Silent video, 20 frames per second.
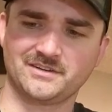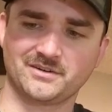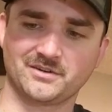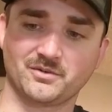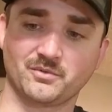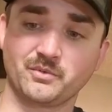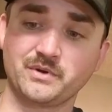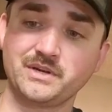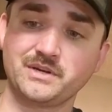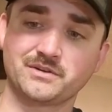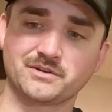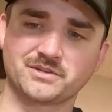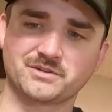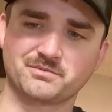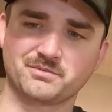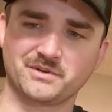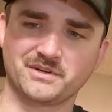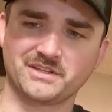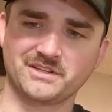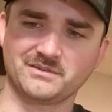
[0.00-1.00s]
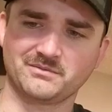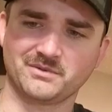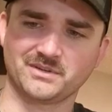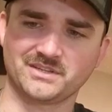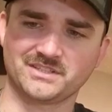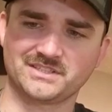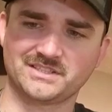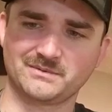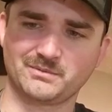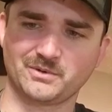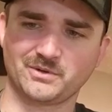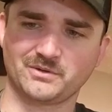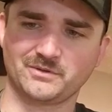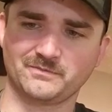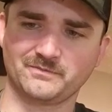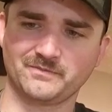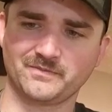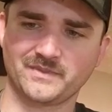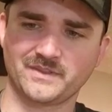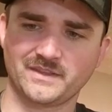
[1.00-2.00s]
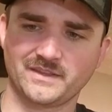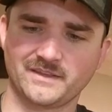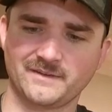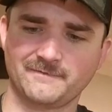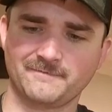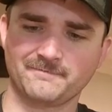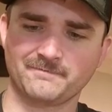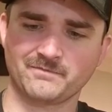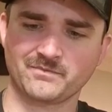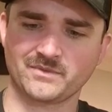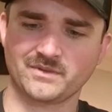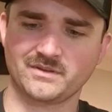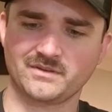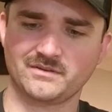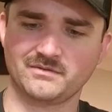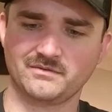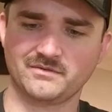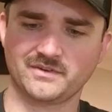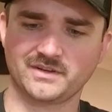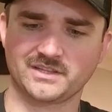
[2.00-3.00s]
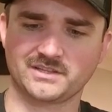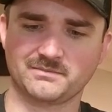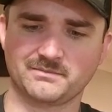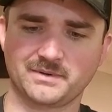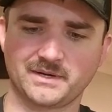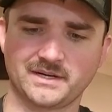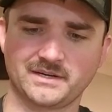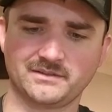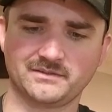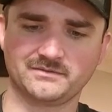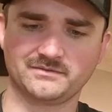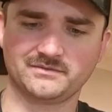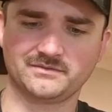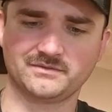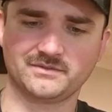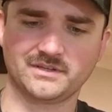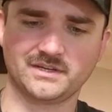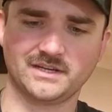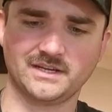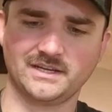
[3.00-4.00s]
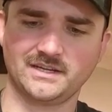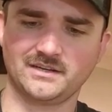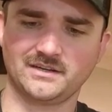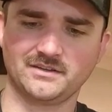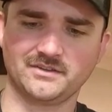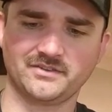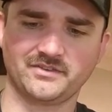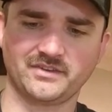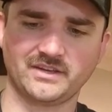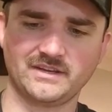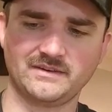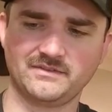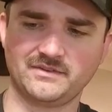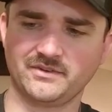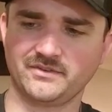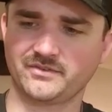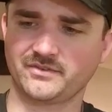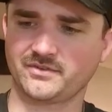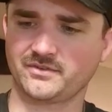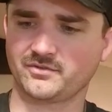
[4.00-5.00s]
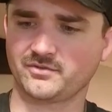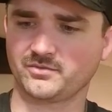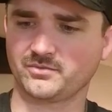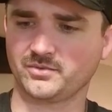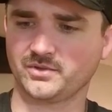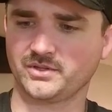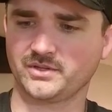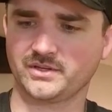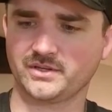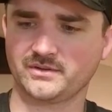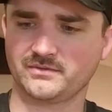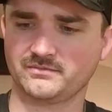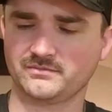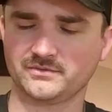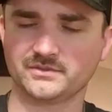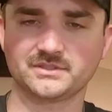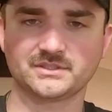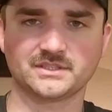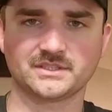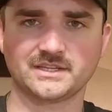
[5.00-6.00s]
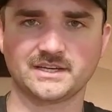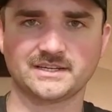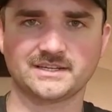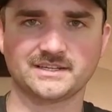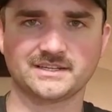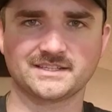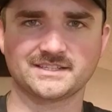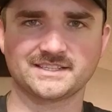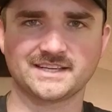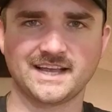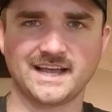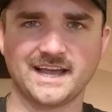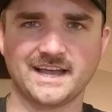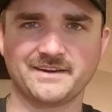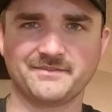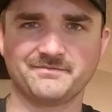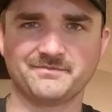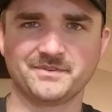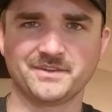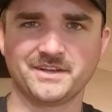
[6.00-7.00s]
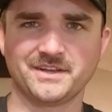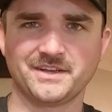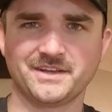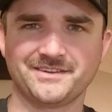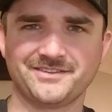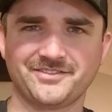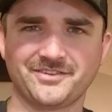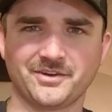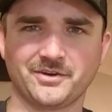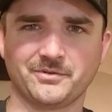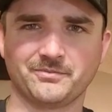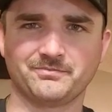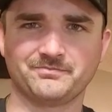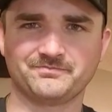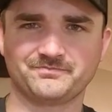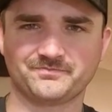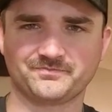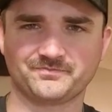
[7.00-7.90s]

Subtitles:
or weaker spring than what is typical. We've got the barrel and all the safeties that are normally there. Set that to the side. So,